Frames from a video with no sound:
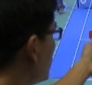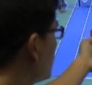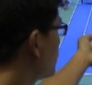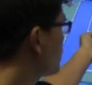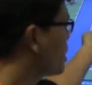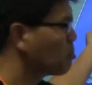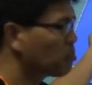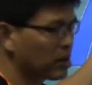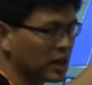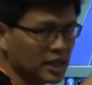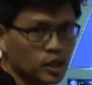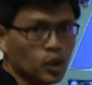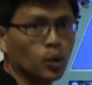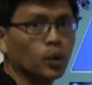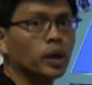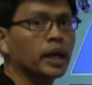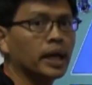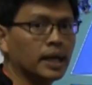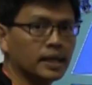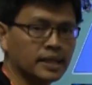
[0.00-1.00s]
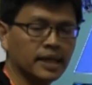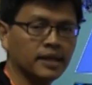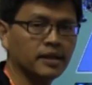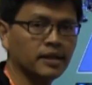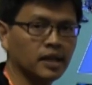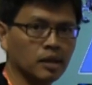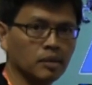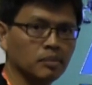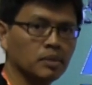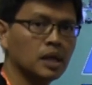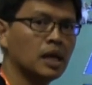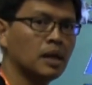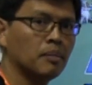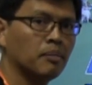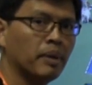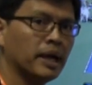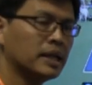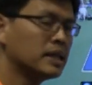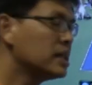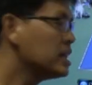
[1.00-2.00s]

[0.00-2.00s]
it, you can press OK and set it up. But in